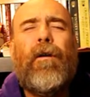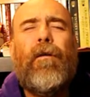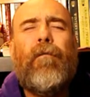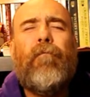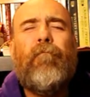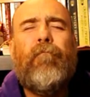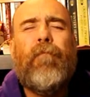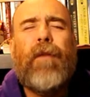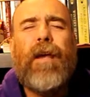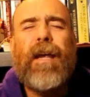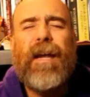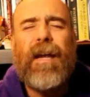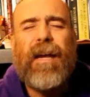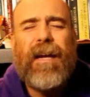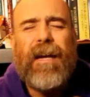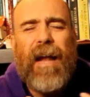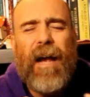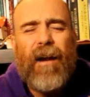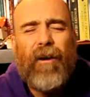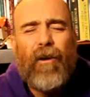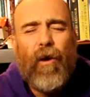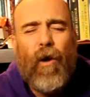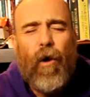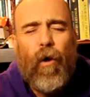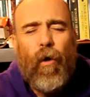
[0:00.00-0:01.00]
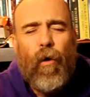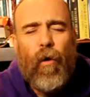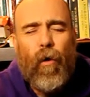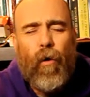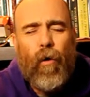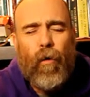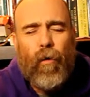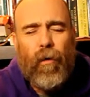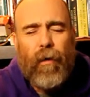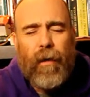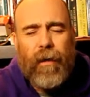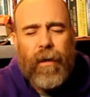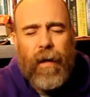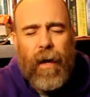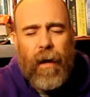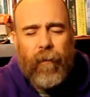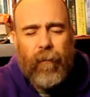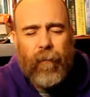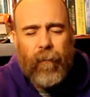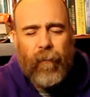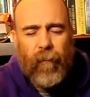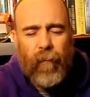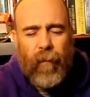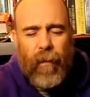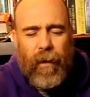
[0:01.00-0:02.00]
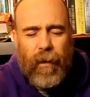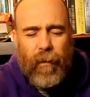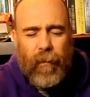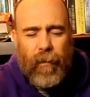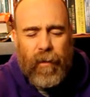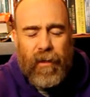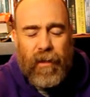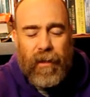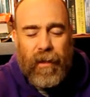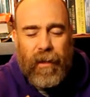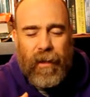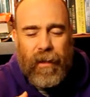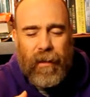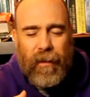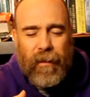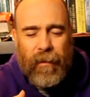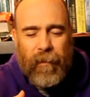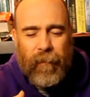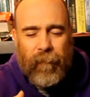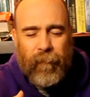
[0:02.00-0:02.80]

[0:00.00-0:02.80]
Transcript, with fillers: me, and now you're holding that frequency,